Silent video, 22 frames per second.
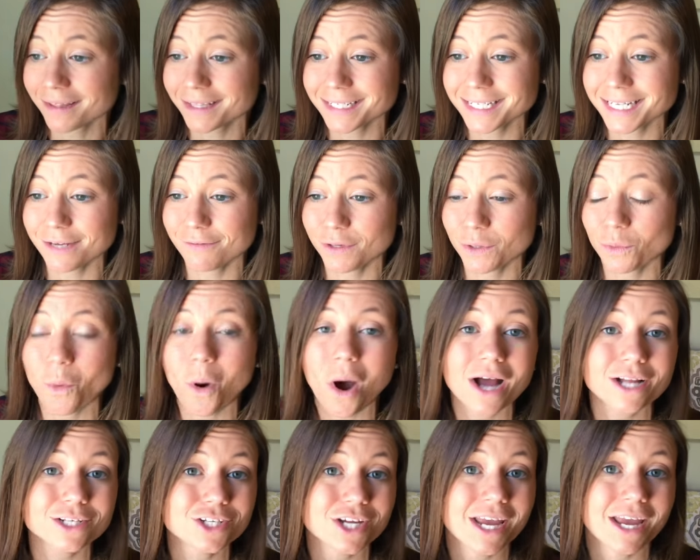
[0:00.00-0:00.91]
of the TV
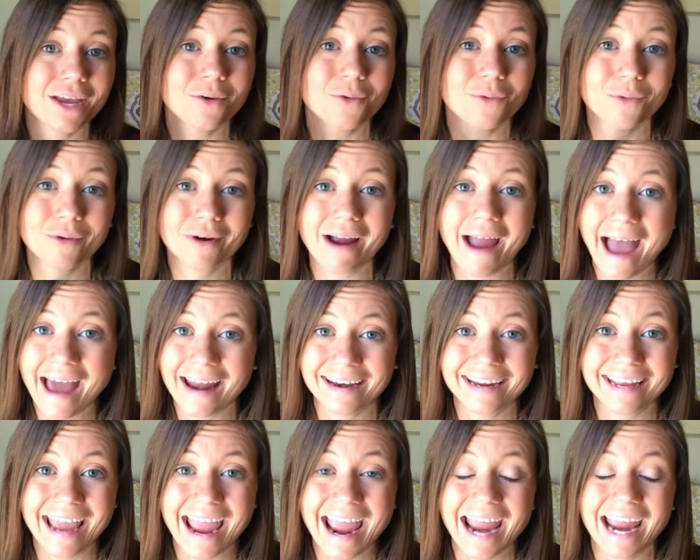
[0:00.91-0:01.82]
watching or at
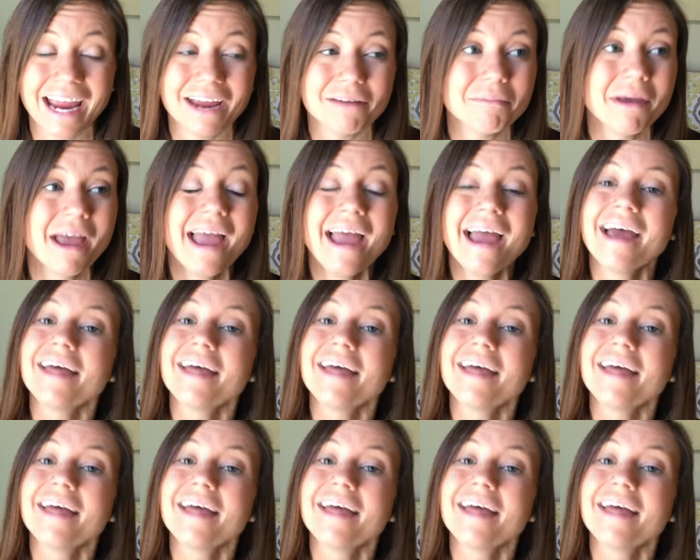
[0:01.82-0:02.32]
a game.